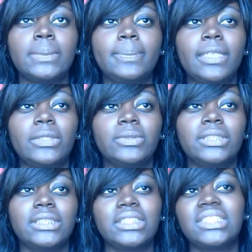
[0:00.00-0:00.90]
about
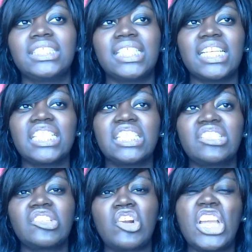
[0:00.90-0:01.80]

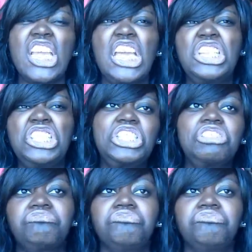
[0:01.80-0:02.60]
six thirty ish.